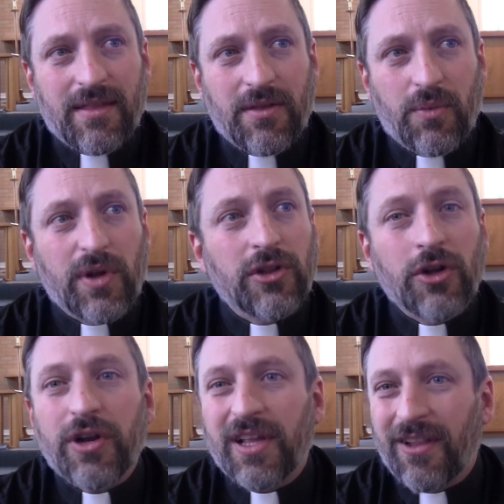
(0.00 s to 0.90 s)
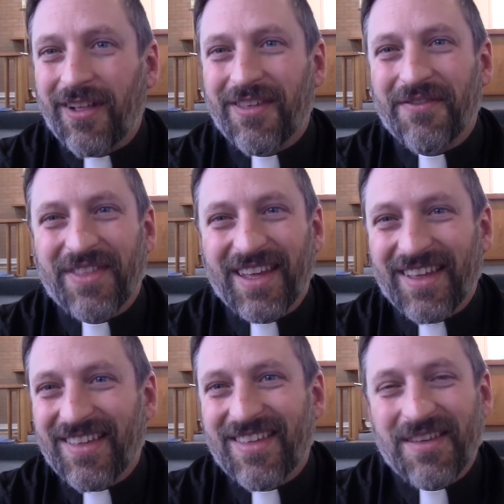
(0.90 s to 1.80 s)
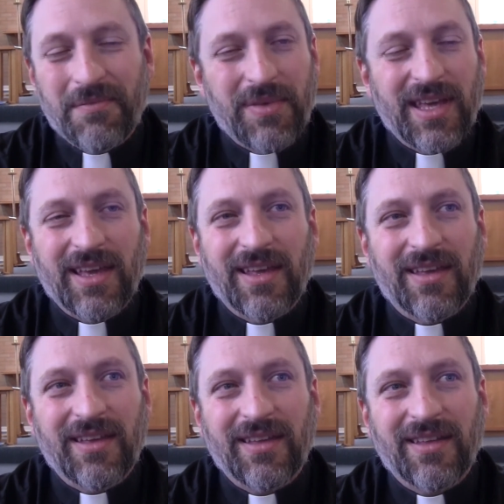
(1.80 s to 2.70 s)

We're learning lots of things being